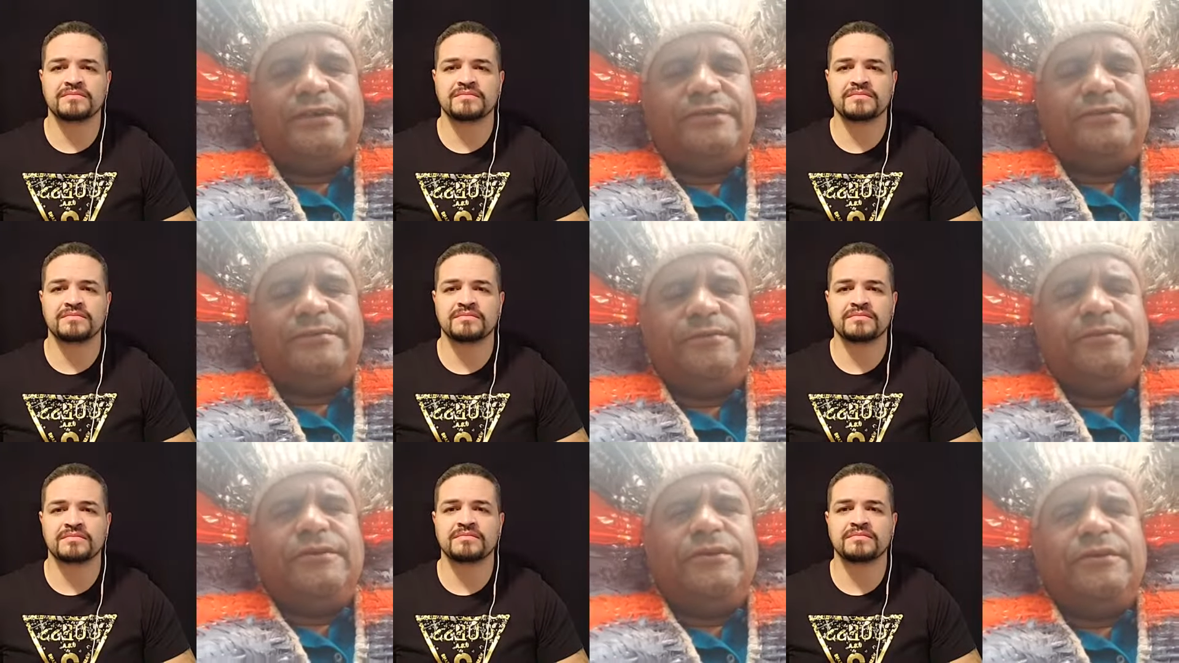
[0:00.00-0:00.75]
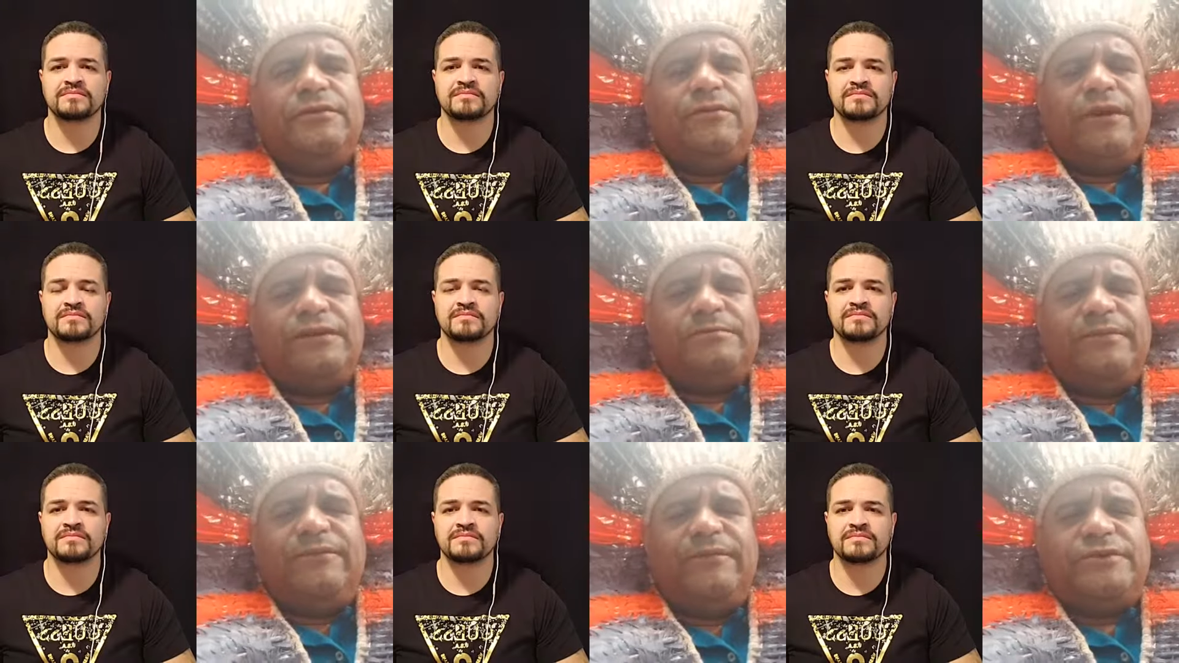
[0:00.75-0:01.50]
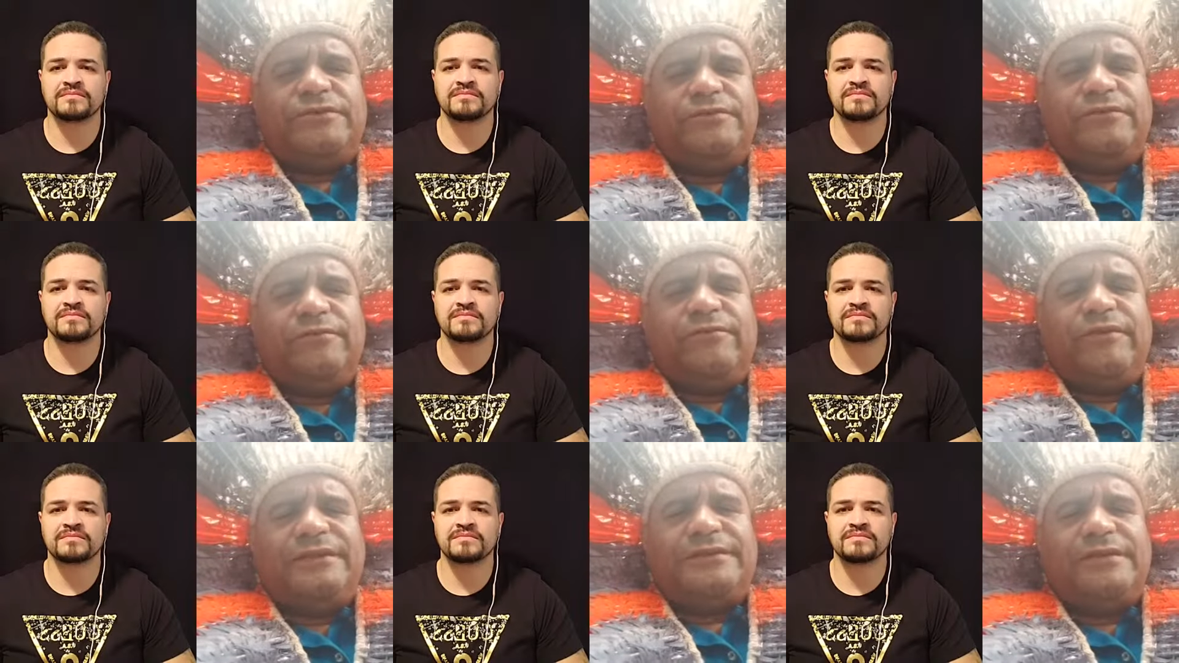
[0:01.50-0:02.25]
Speaker 1: I used to watch professional
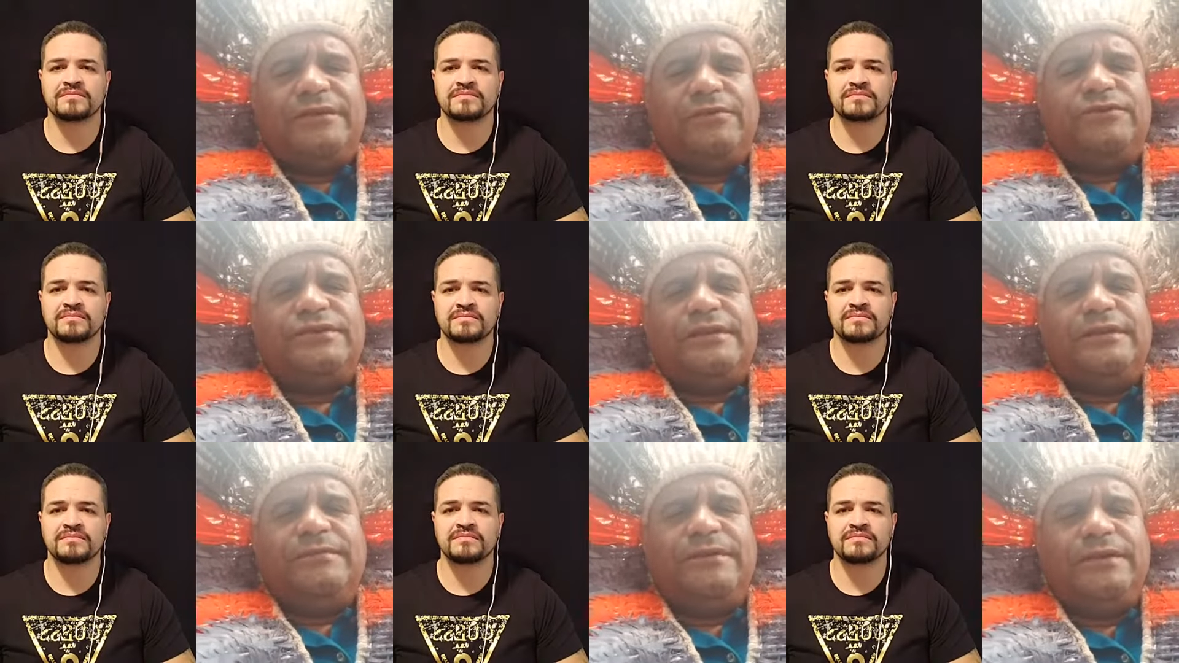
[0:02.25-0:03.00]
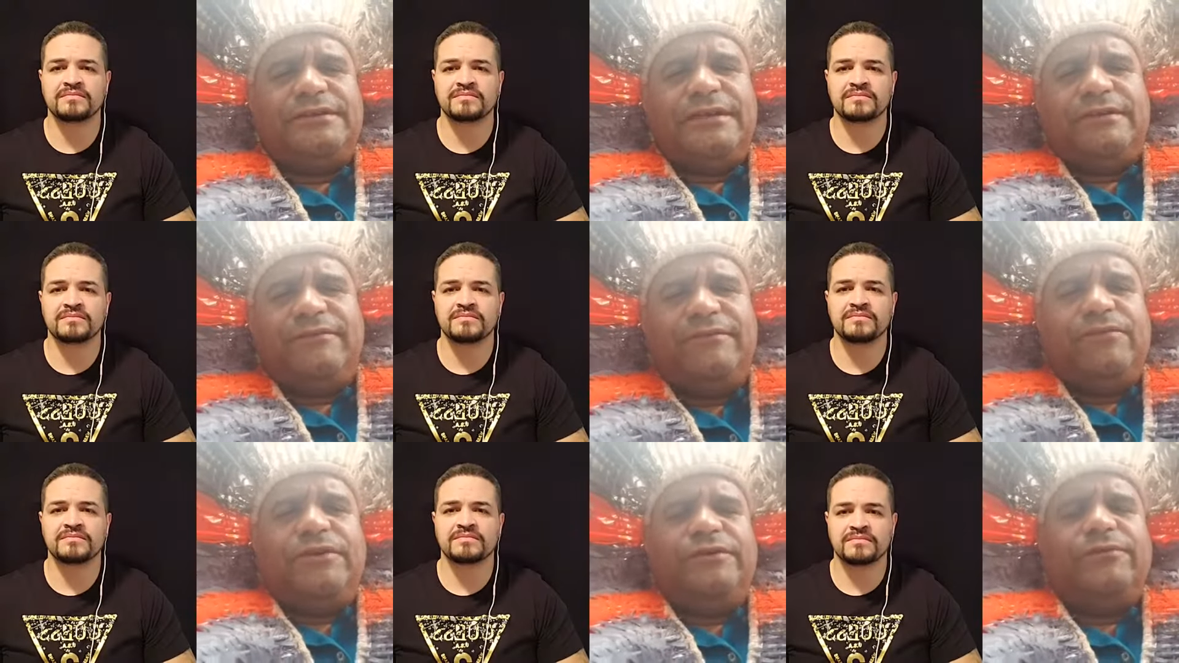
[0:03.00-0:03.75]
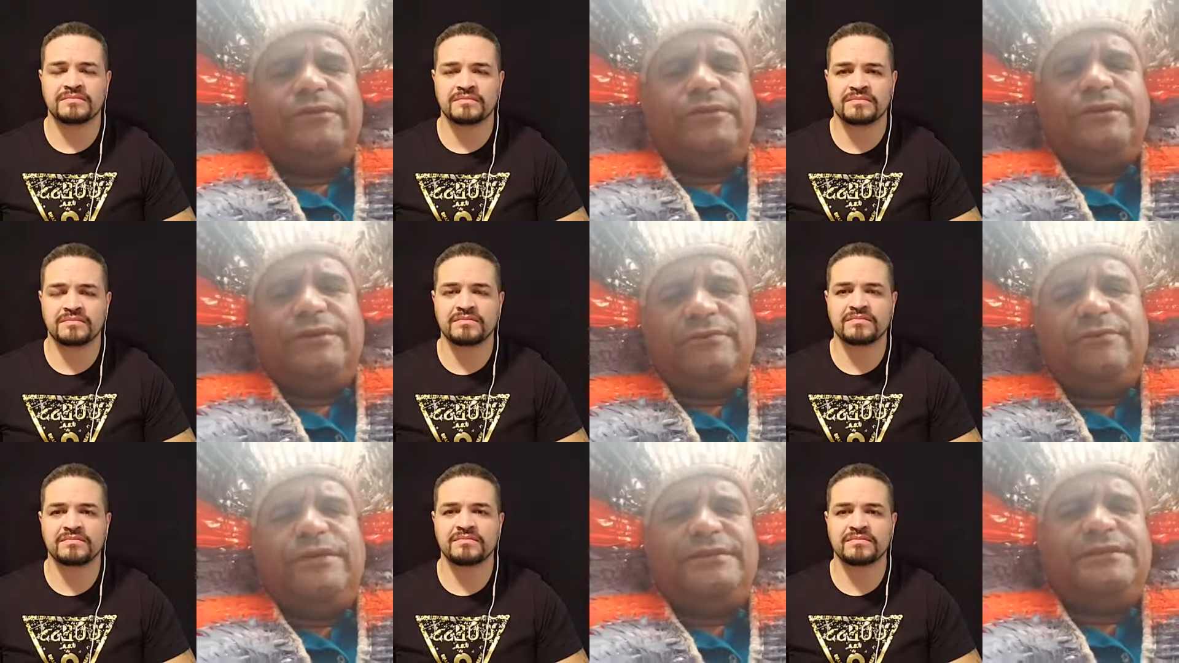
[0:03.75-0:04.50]
wrestling, Lucha Libre, Channel 41
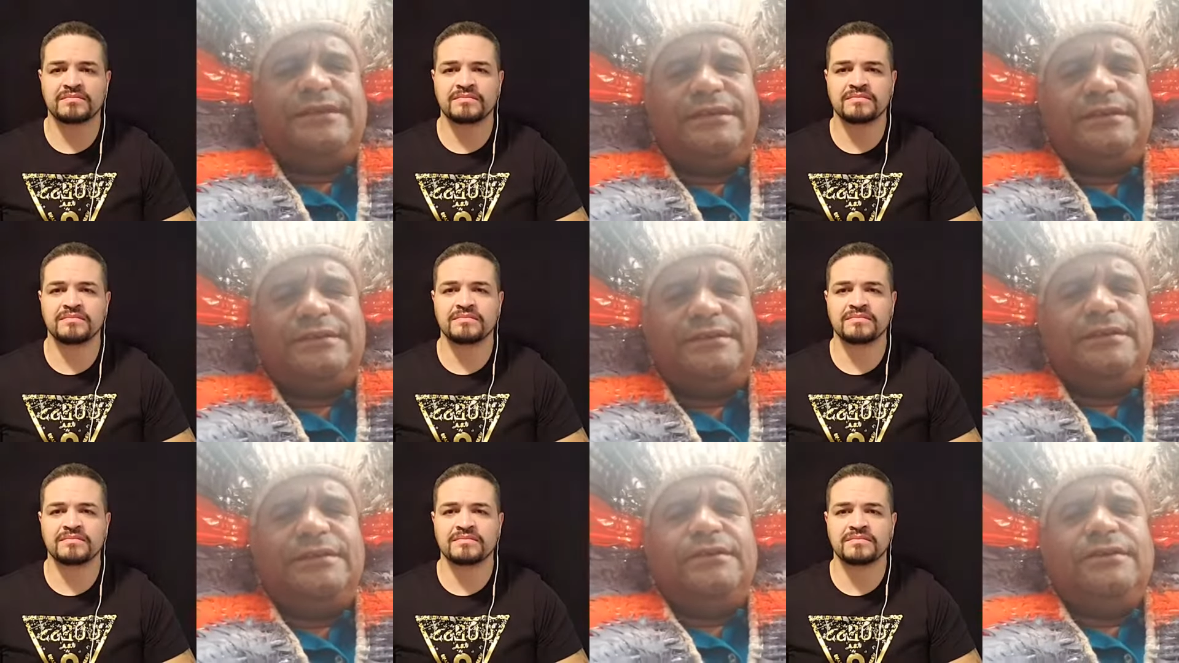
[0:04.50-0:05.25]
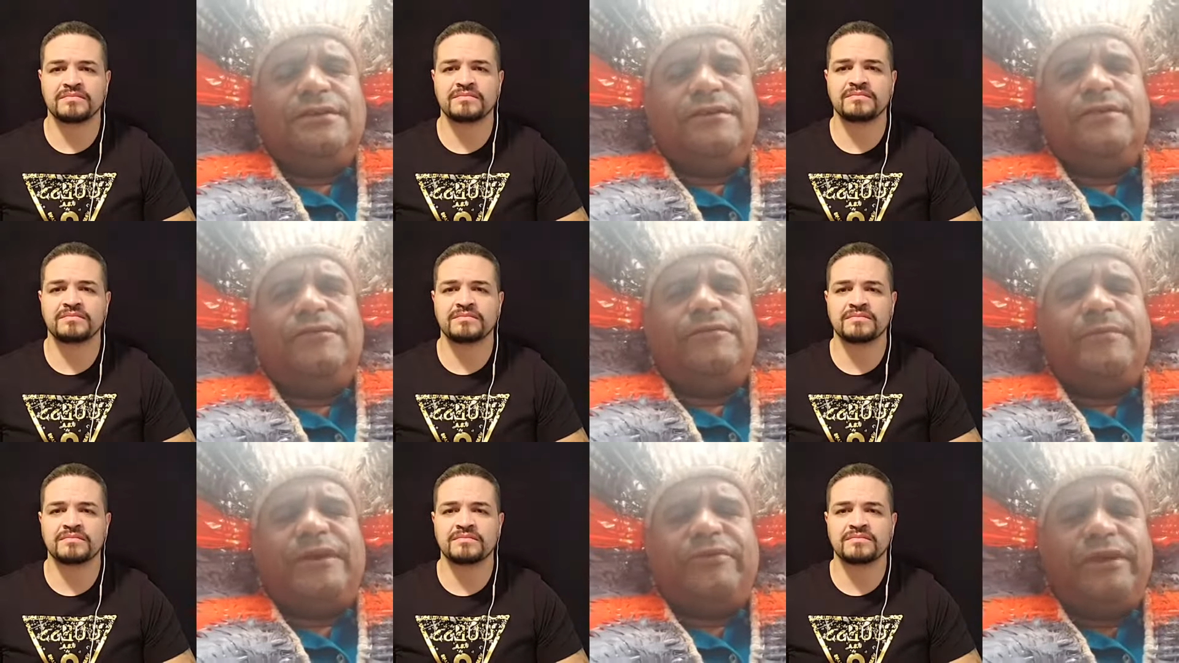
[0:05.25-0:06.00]
on Wednesdays uh, with my great